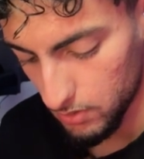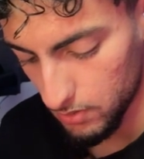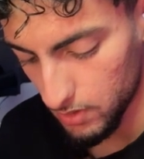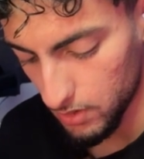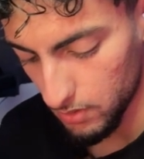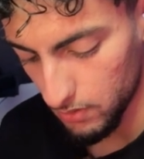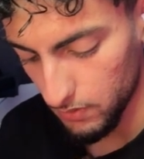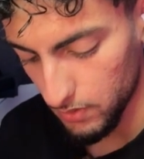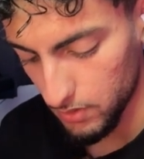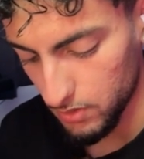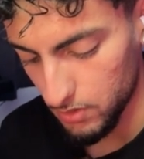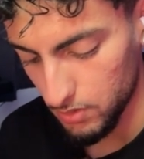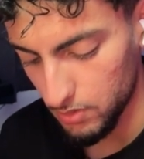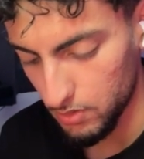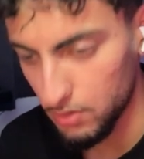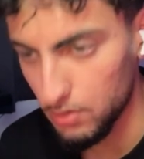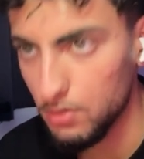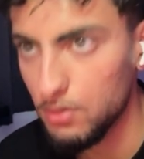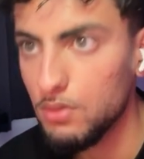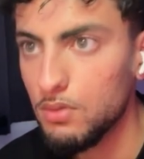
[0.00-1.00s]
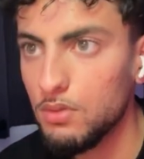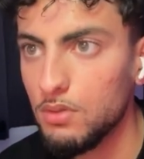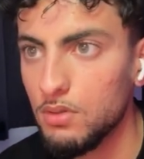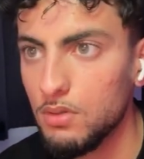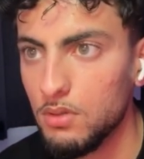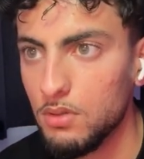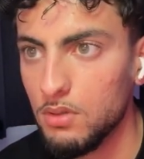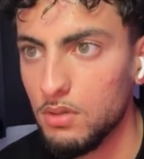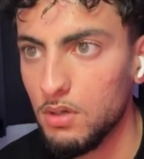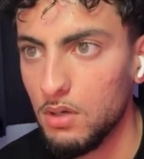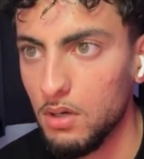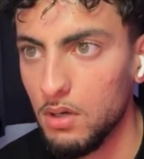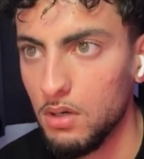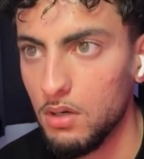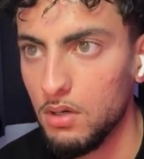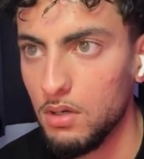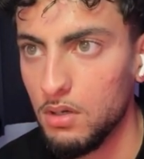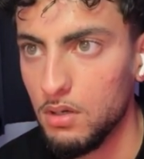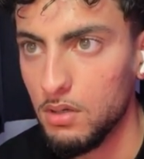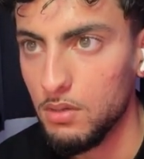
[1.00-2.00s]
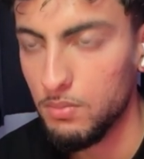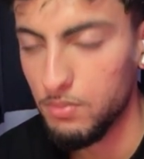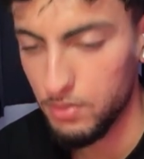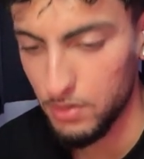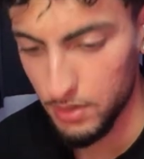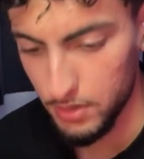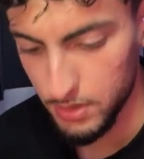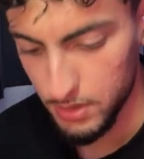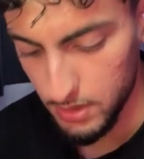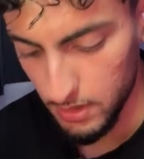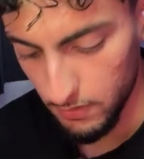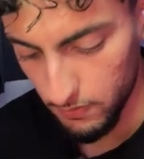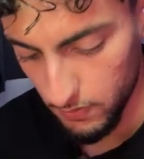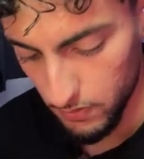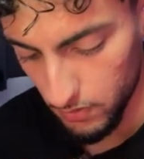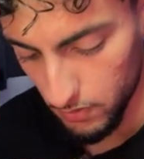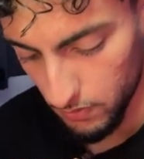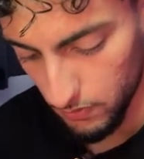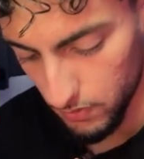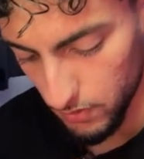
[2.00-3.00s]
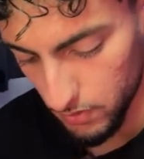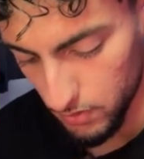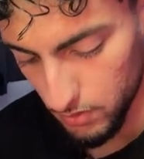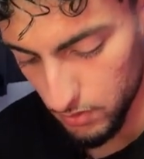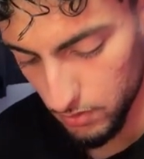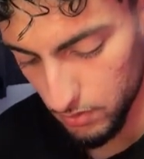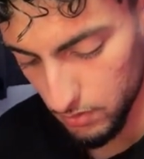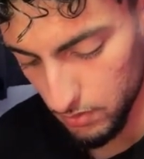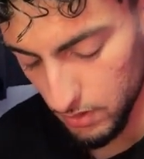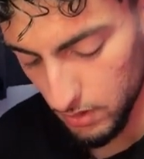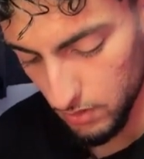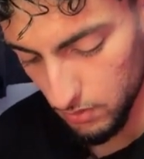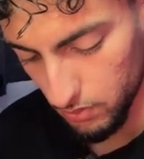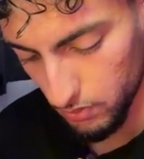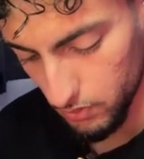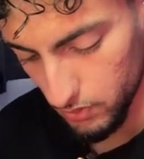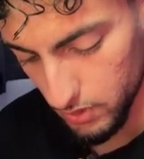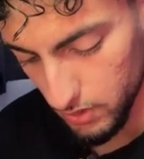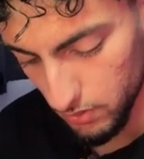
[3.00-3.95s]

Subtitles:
3 over 2 r plus 7 over 2 equals